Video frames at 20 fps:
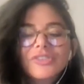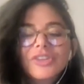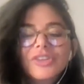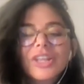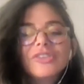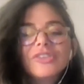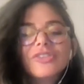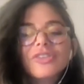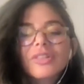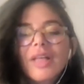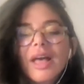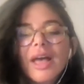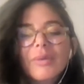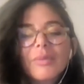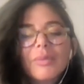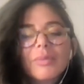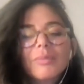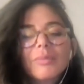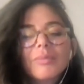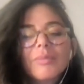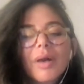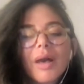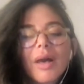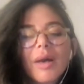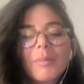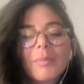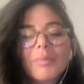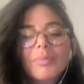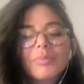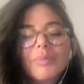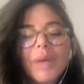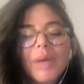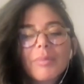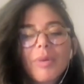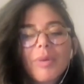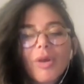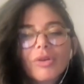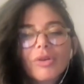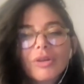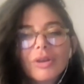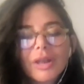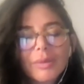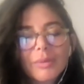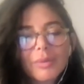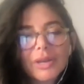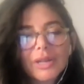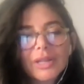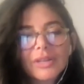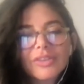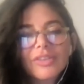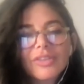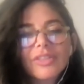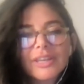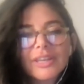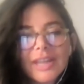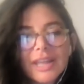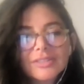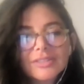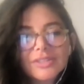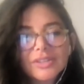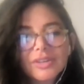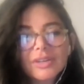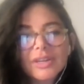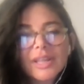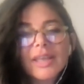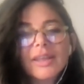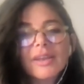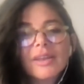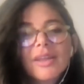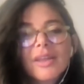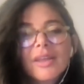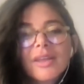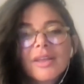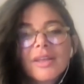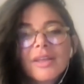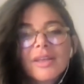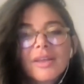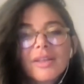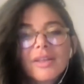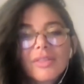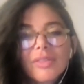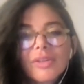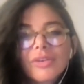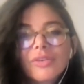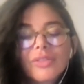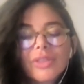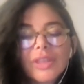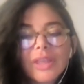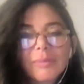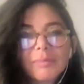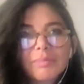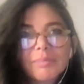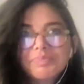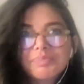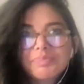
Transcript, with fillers: in july um, my partner and i went to the desert and literally